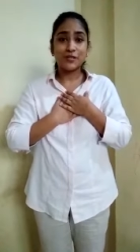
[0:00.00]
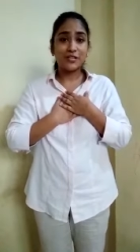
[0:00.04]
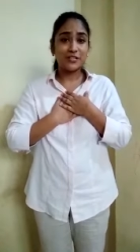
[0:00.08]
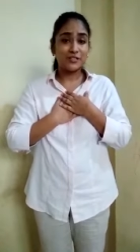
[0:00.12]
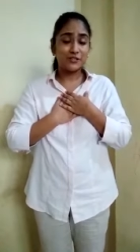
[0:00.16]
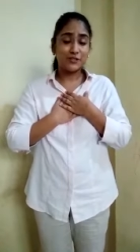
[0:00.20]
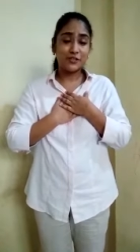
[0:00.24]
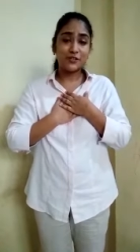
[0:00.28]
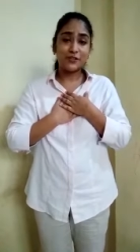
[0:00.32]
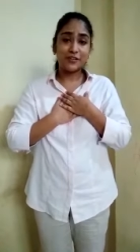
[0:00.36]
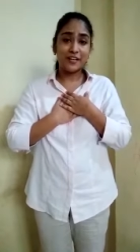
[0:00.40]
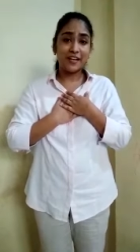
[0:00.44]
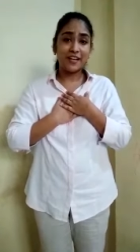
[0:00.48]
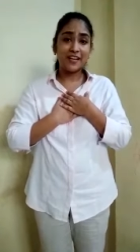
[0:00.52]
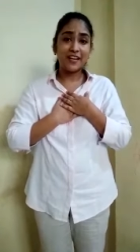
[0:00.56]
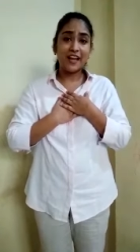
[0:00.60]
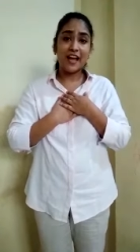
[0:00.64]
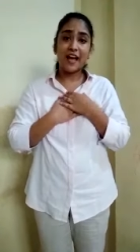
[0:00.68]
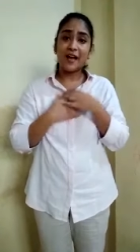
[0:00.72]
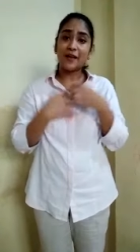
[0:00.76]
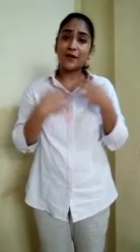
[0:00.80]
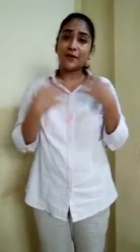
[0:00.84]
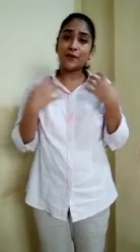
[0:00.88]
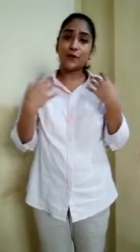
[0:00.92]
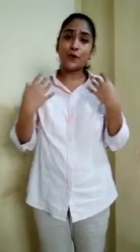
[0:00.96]
children,
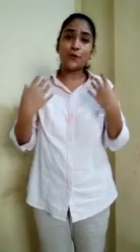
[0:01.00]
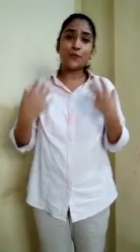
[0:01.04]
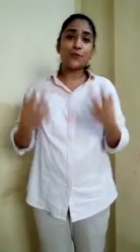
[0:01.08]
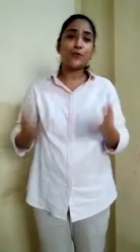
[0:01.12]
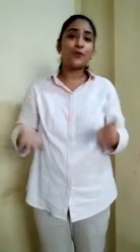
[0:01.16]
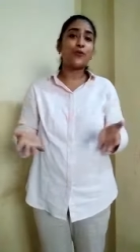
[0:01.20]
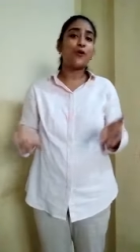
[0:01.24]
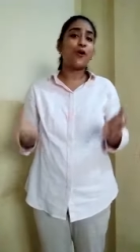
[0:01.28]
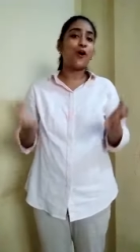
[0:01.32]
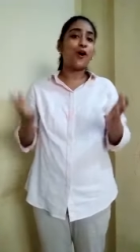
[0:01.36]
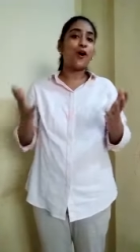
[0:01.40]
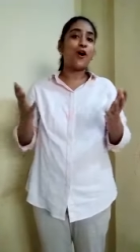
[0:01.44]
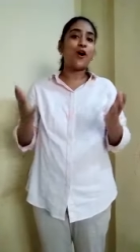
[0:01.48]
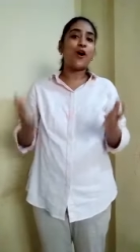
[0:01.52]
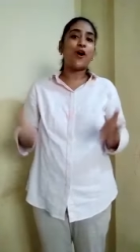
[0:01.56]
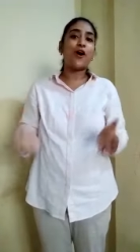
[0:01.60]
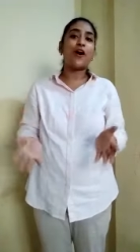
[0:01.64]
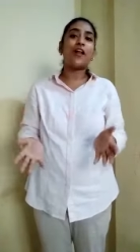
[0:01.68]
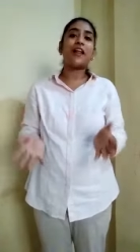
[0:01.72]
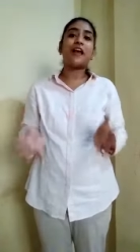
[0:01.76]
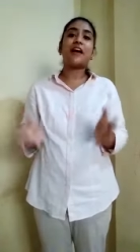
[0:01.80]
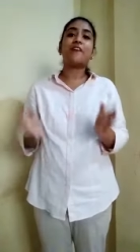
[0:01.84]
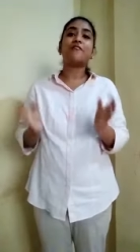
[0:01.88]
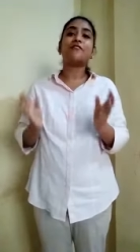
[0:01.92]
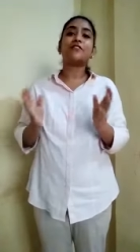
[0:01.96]
I hope you all
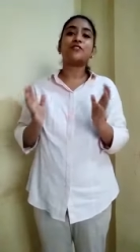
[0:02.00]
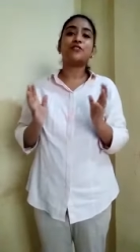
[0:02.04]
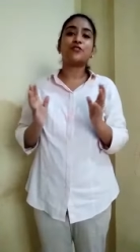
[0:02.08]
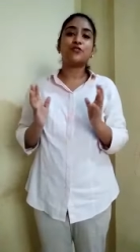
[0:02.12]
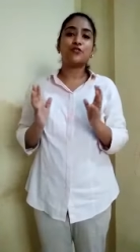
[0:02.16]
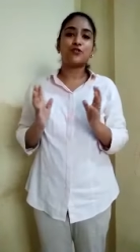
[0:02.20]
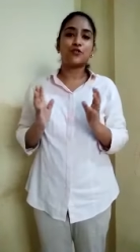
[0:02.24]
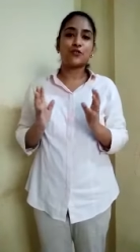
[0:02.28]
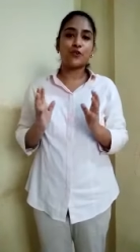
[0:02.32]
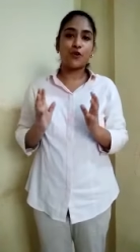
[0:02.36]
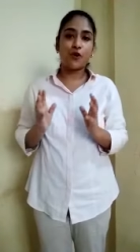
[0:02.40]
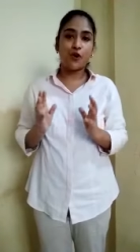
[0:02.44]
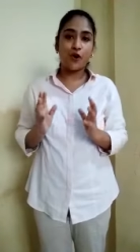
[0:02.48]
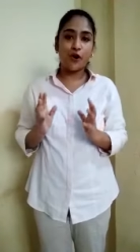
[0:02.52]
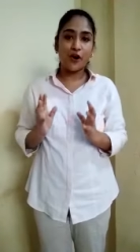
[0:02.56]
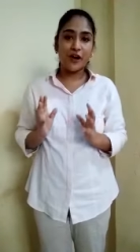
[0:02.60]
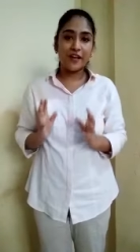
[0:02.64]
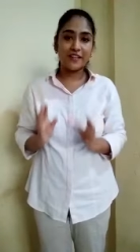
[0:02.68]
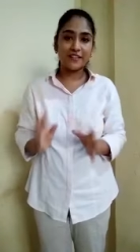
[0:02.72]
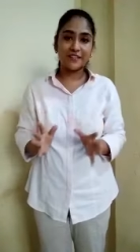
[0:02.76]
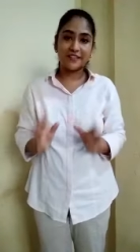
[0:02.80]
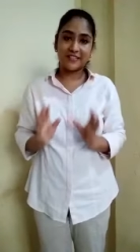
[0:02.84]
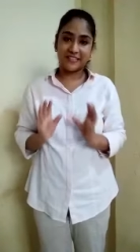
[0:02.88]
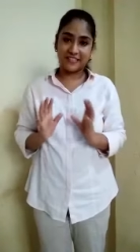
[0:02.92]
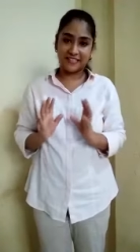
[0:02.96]
have
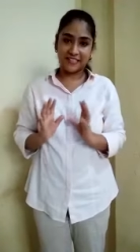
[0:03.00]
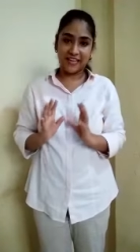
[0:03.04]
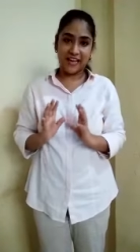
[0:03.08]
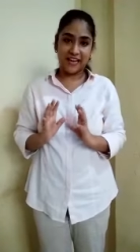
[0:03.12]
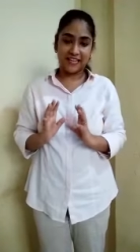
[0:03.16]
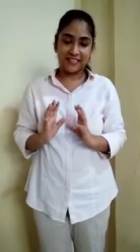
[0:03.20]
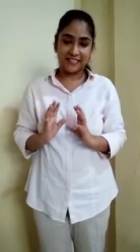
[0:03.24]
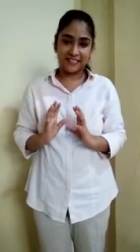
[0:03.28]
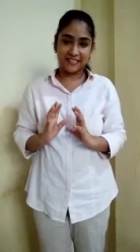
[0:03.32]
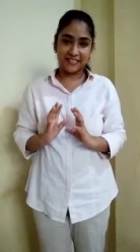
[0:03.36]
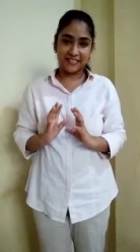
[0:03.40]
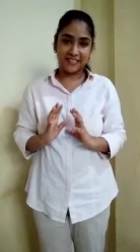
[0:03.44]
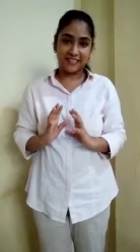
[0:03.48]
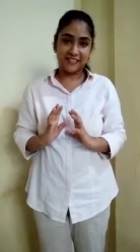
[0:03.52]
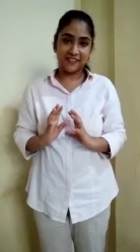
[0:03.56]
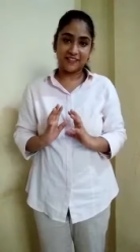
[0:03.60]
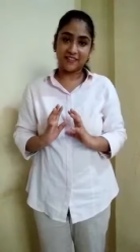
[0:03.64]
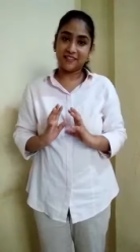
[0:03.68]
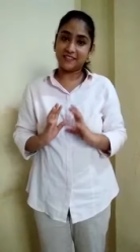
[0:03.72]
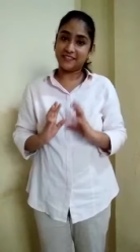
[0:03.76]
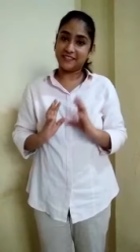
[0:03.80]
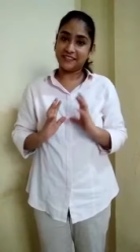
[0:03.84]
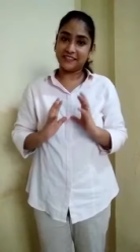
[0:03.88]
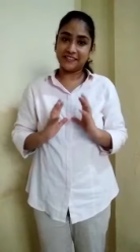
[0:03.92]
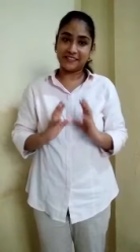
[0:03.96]
enjoyed
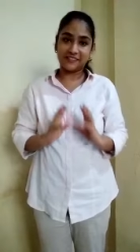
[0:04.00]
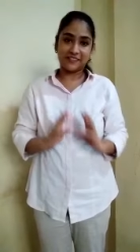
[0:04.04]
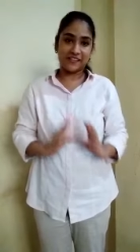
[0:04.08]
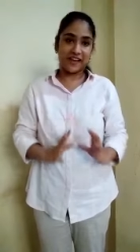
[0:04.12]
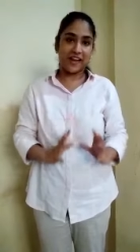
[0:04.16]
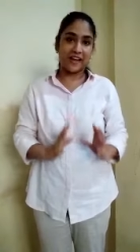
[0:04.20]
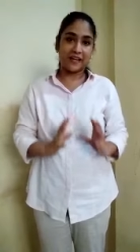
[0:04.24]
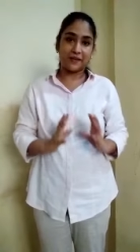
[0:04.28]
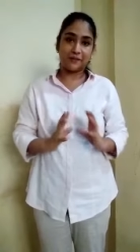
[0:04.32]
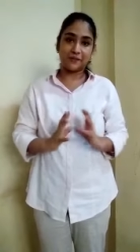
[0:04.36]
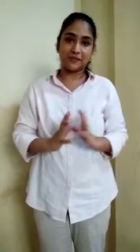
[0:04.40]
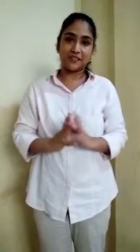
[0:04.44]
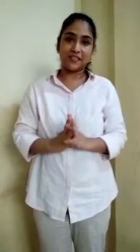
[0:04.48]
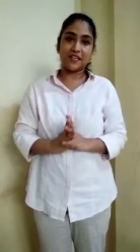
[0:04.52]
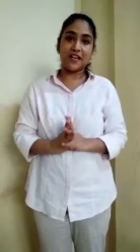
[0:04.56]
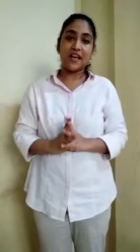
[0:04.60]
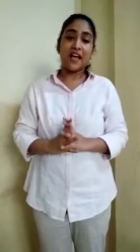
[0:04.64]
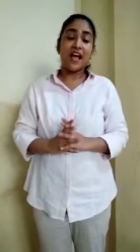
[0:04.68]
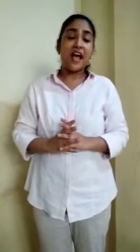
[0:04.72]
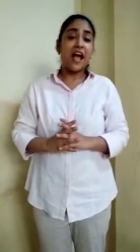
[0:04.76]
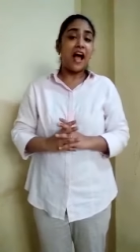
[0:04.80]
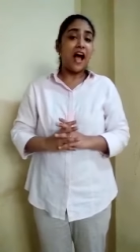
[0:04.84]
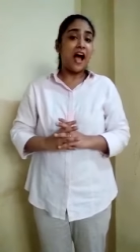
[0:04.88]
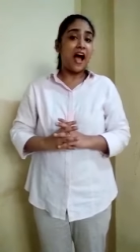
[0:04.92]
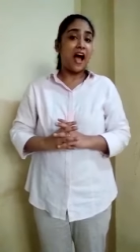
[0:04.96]
reciting these rhymes.
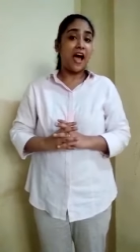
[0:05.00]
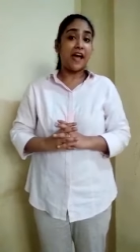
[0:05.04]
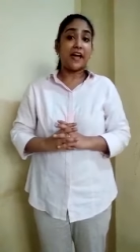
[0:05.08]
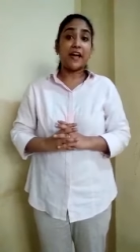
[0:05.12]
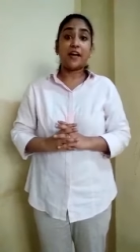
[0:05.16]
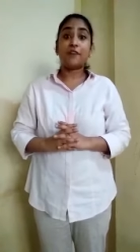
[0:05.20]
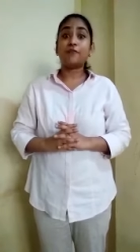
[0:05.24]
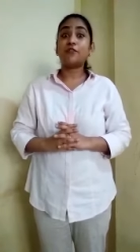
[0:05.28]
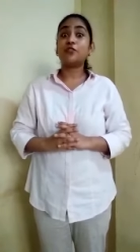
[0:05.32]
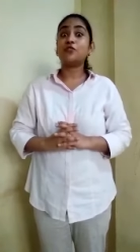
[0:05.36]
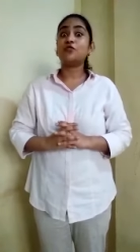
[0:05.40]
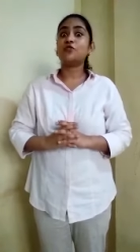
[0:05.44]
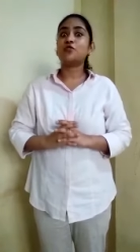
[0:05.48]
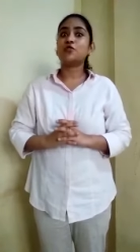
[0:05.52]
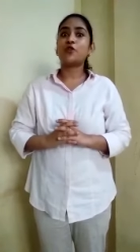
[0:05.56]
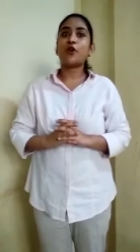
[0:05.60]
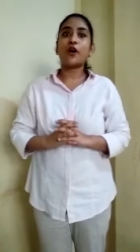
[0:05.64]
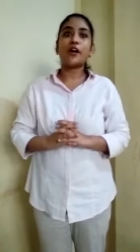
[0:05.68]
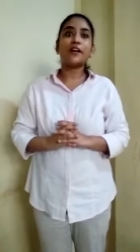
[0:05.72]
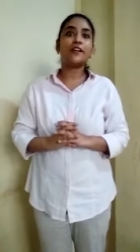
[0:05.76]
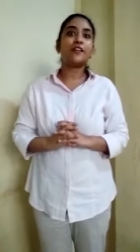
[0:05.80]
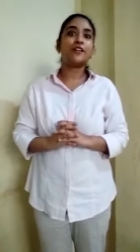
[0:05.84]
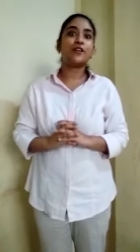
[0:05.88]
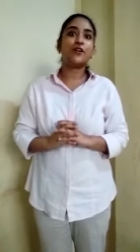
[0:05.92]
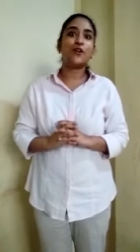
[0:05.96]
I have
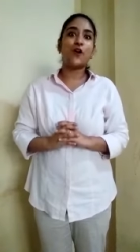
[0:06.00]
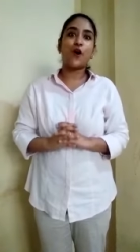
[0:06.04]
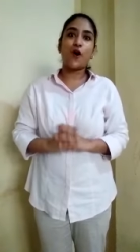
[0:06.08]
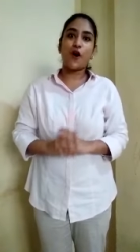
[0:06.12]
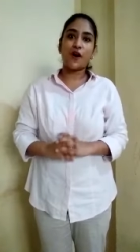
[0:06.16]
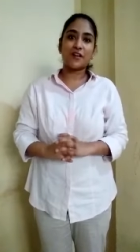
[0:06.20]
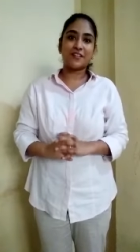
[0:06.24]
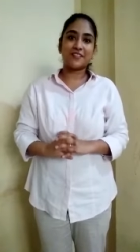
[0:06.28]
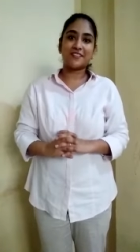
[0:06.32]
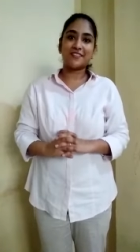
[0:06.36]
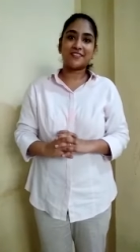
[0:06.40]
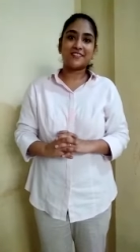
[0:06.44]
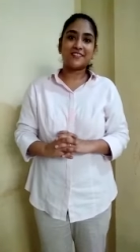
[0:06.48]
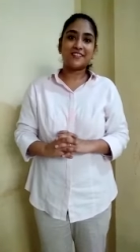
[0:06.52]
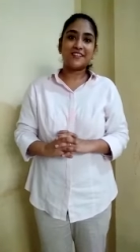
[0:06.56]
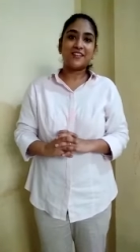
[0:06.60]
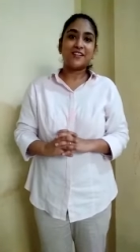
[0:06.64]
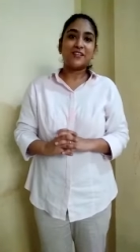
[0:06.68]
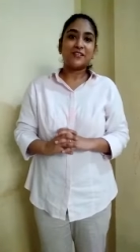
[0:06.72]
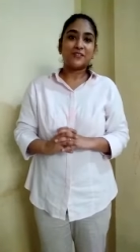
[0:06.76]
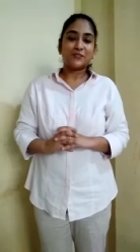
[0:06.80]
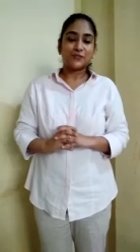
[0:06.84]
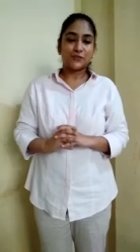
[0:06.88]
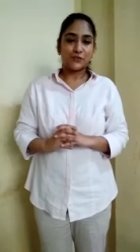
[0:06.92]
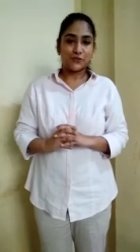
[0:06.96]
enjoyed a lot.
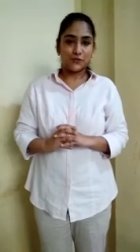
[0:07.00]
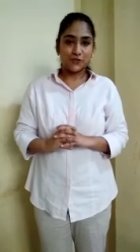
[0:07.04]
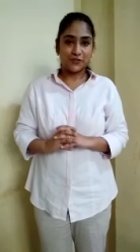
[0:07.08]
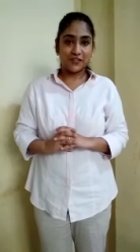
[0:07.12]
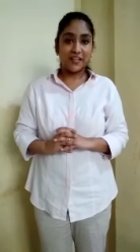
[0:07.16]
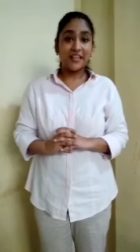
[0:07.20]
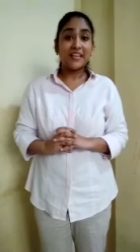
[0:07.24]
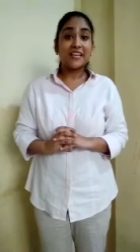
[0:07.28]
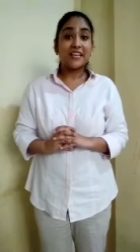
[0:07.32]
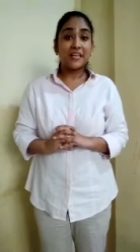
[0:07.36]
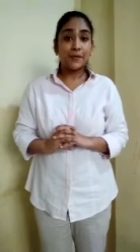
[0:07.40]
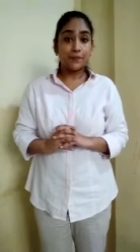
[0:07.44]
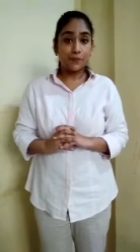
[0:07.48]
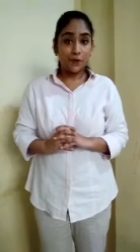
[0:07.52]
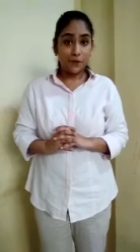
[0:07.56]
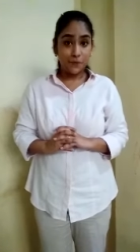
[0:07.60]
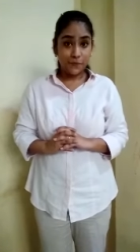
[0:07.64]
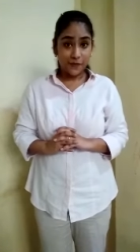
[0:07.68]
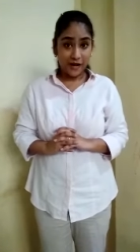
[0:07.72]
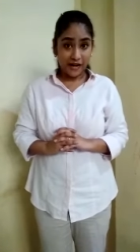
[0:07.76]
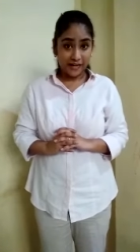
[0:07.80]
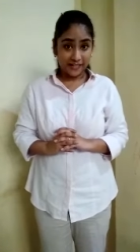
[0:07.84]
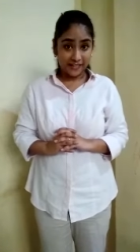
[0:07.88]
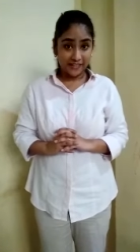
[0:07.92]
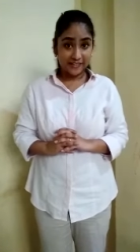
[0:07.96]
So children, keep on
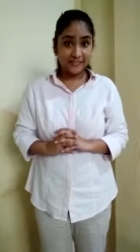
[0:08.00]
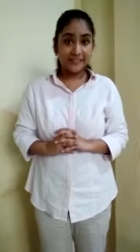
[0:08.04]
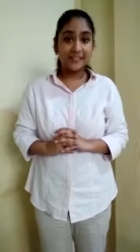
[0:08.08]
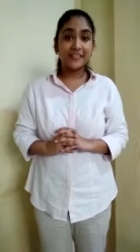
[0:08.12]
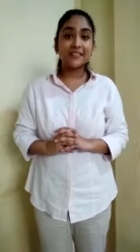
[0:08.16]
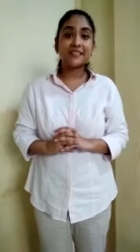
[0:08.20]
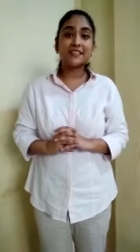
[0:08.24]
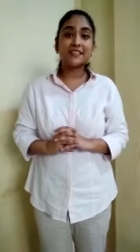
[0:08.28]
practicing